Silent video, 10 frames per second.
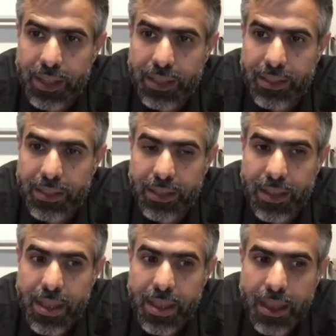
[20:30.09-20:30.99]
and
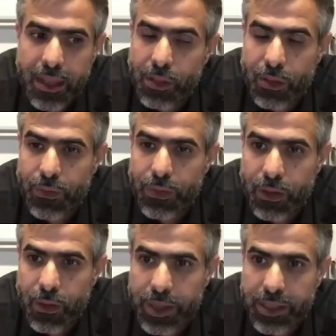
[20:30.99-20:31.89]
a lot of
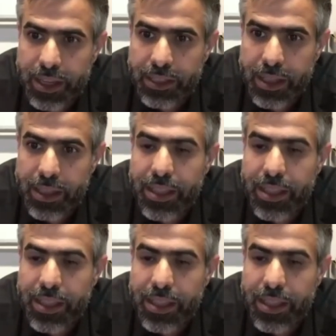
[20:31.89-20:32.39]
documentation.